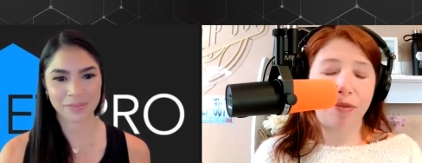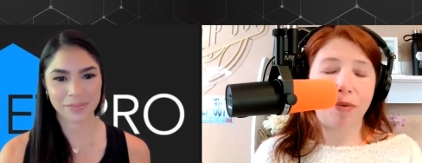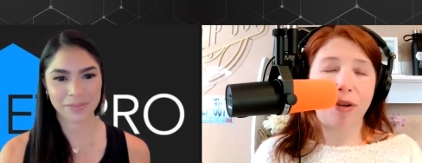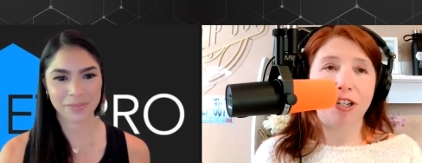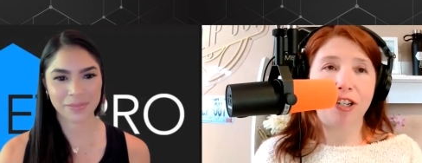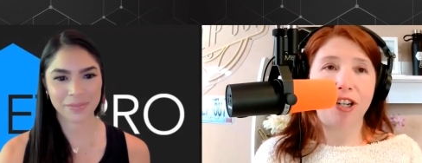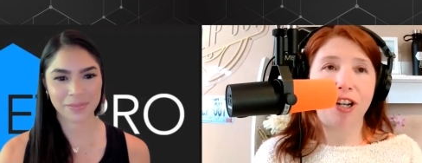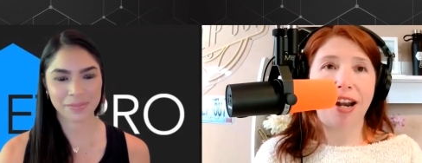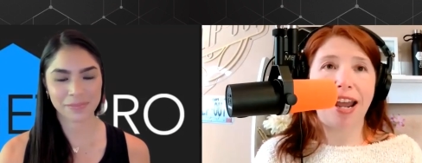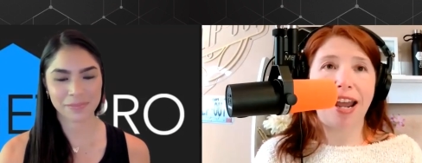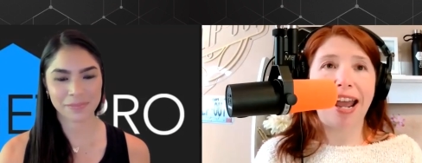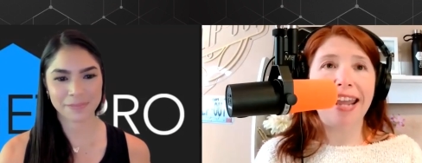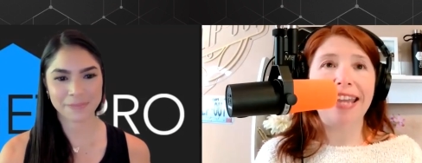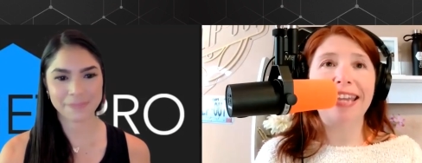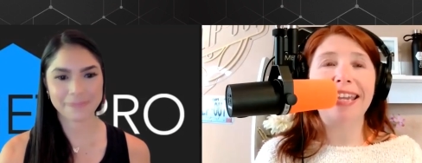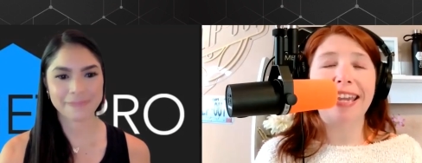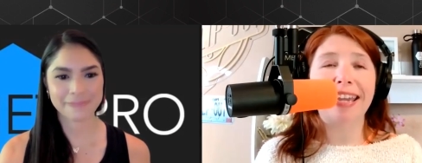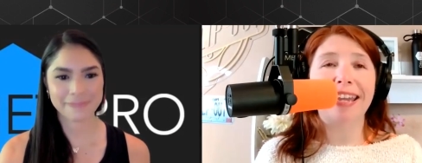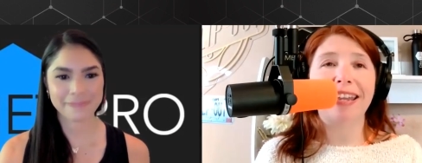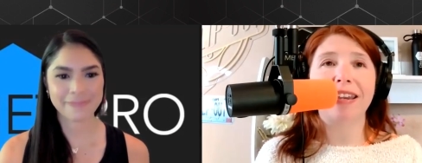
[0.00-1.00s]
Speaker 1: this question, I
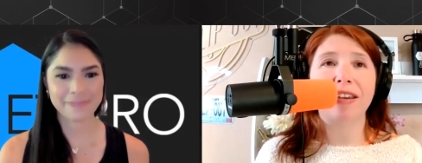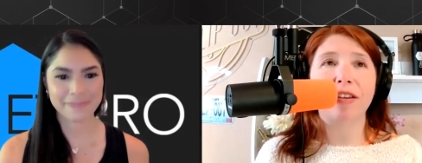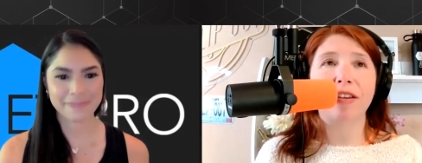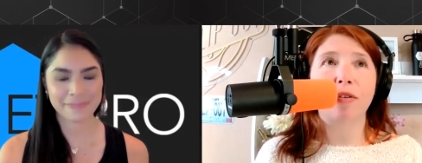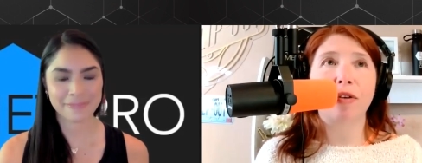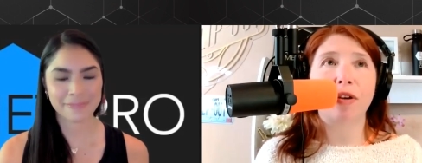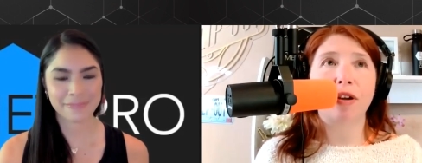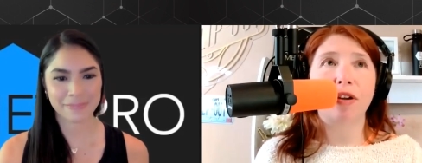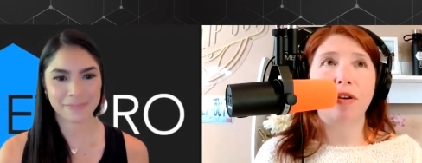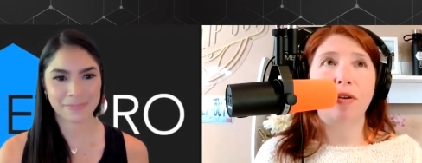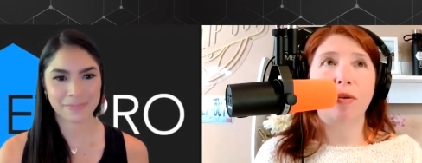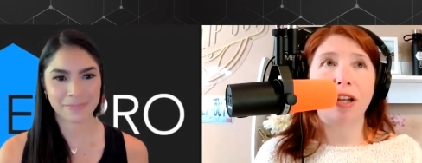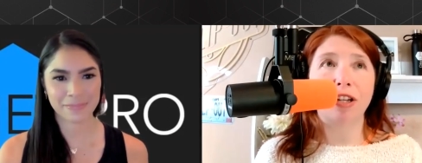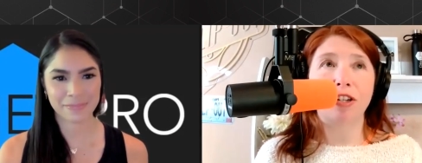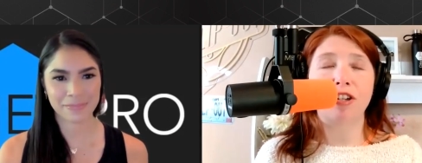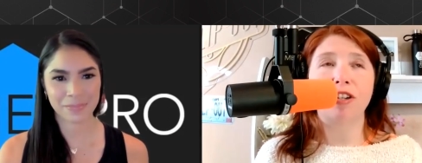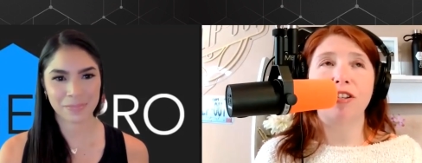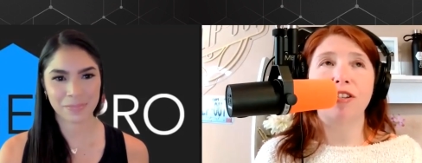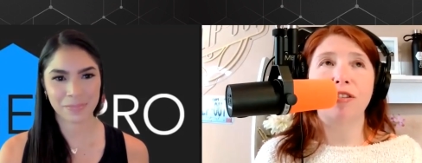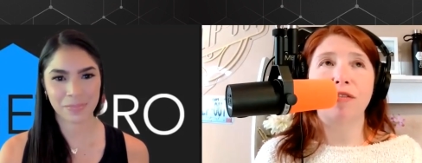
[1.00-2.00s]
get
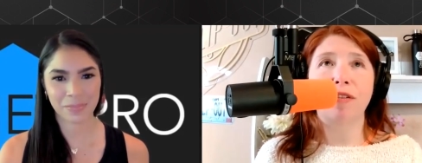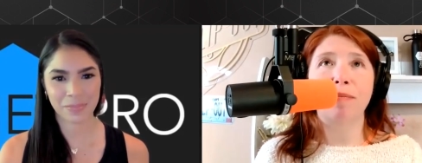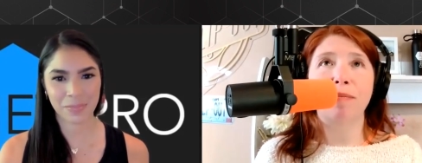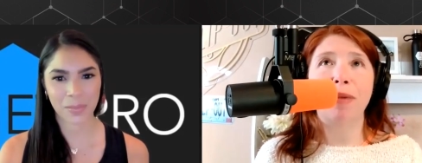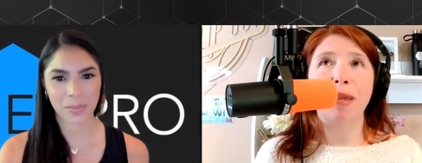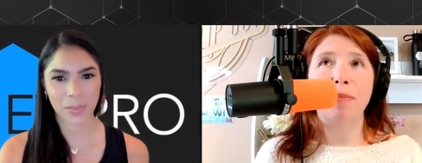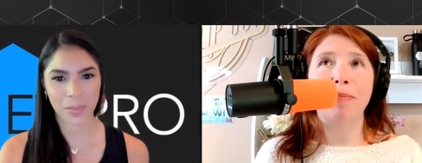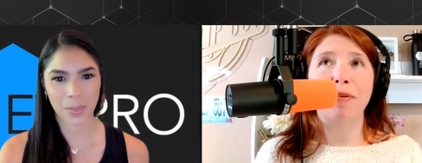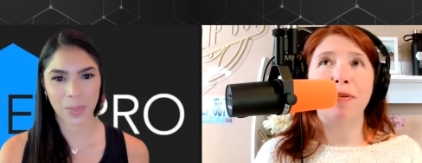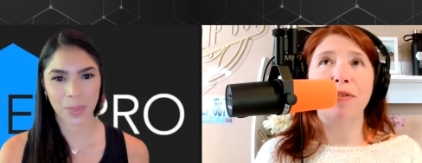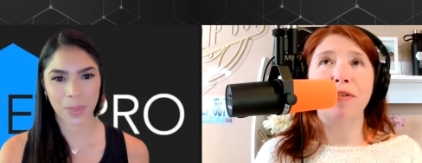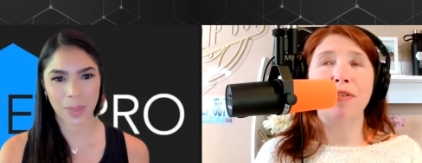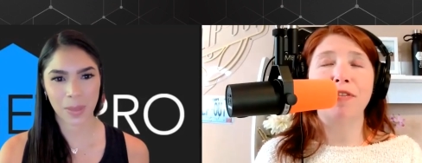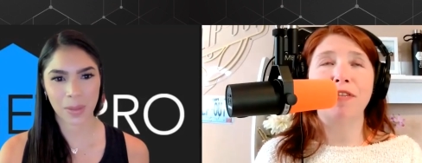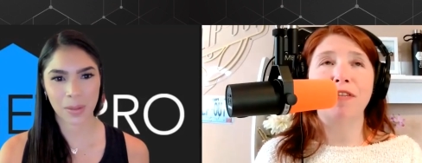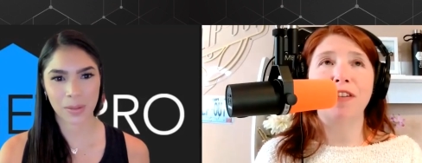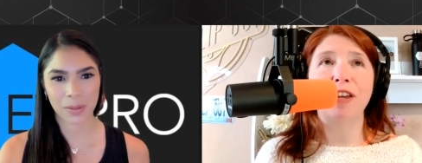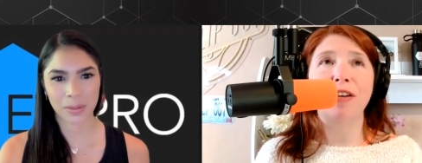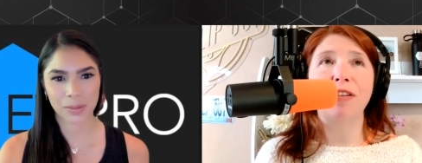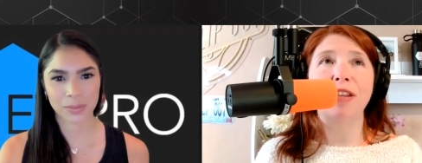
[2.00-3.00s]
questions from people who
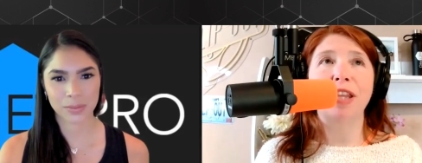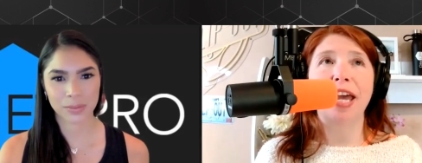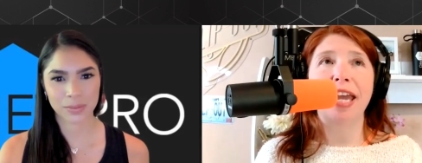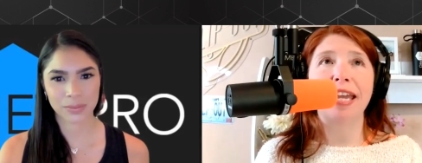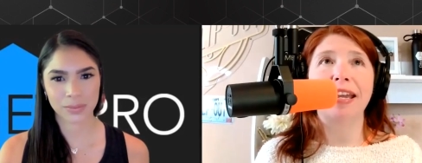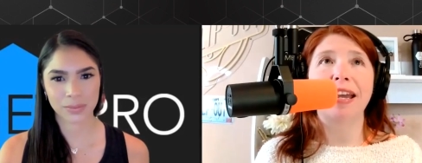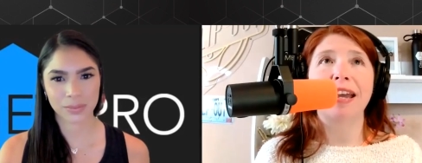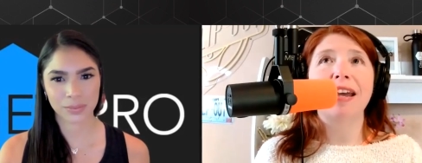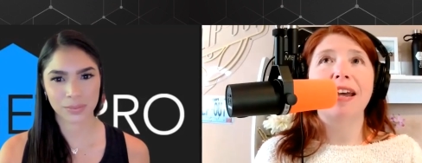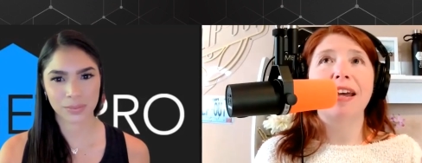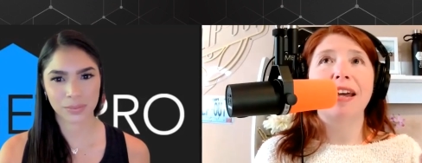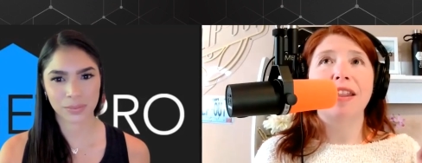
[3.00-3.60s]
feel like